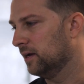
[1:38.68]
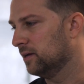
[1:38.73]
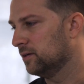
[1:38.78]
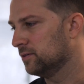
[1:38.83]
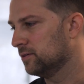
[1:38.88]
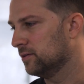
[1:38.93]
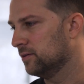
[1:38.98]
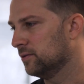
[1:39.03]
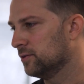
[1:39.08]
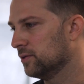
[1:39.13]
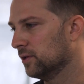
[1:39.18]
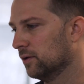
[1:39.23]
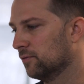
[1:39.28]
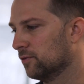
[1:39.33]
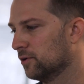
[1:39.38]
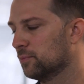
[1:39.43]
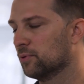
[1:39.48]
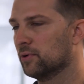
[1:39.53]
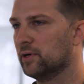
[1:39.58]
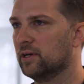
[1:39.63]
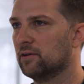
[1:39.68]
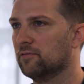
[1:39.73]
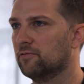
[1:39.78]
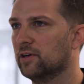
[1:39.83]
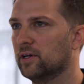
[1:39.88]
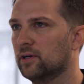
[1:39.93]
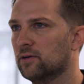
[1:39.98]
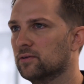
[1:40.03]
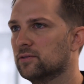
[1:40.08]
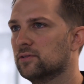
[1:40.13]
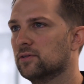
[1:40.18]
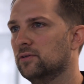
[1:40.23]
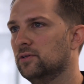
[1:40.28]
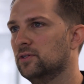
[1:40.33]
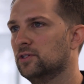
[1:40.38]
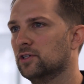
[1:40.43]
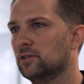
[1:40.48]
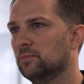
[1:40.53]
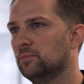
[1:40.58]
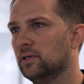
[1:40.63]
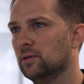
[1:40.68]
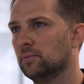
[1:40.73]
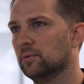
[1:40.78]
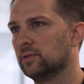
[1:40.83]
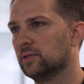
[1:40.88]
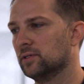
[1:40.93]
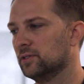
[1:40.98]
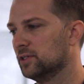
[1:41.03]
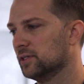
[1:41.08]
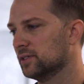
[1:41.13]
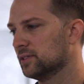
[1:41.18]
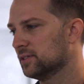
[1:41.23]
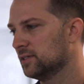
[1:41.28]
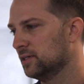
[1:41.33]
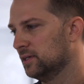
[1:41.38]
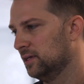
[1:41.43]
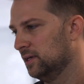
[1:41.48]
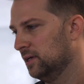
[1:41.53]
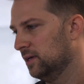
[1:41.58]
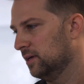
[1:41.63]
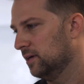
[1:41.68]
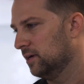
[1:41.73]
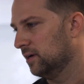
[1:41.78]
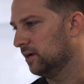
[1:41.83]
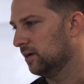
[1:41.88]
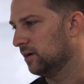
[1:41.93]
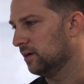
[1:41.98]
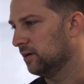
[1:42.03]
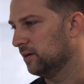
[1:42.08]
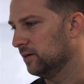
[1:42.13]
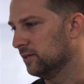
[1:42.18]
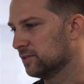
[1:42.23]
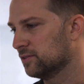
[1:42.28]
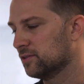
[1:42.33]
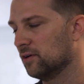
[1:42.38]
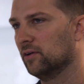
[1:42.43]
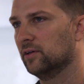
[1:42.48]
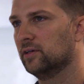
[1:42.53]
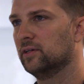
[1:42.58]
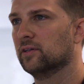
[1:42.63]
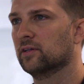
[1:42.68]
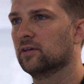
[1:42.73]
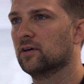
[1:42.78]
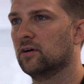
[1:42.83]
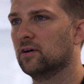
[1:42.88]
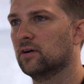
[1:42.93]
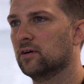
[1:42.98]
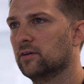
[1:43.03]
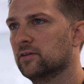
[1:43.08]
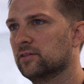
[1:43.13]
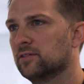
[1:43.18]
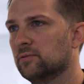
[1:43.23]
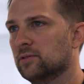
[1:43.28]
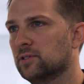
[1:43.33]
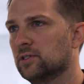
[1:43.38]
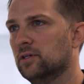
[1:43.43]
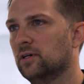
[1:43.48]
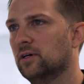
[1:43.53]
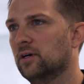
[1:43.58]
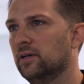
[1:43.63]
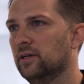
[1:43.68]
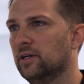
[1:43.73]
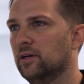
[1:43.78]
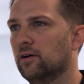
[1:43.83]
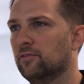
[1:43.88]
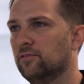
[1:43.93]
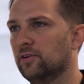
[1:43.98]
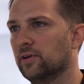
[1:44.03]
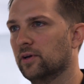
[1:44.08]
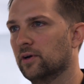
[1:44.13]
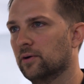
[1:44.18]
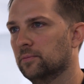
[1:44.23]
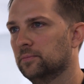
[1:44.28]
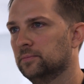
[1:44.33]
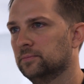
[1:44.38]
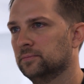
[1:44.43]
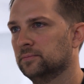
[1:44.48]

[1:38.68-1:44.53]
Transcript: and they're delivered pre-configured, so you should be able to just uh, install it in the car, switch it on, and off you go.